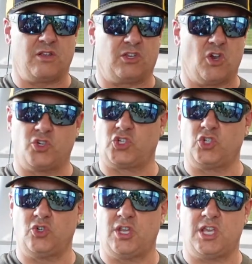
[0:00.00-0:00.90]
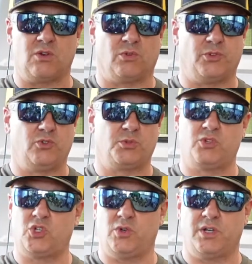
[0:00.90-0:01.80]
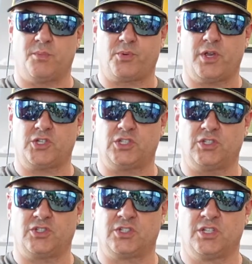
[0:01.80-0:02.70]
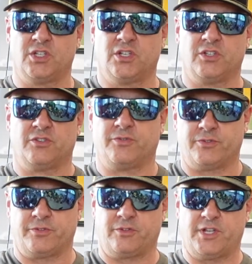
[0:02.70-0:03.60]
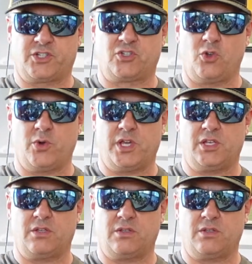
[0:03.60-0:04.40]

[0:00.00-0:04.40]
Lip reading: go shoot it, and we'll do some shooting impressions. Let's do it.